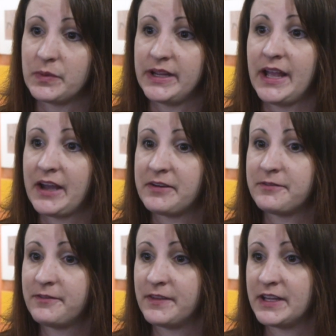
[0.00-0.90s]
We
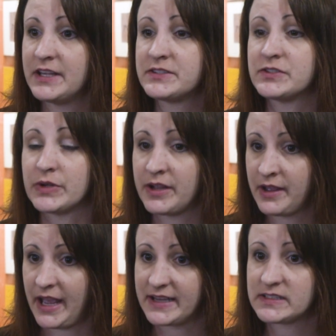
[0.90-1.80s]
have the history
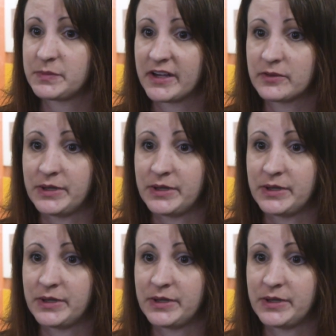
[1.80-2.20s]
aspect.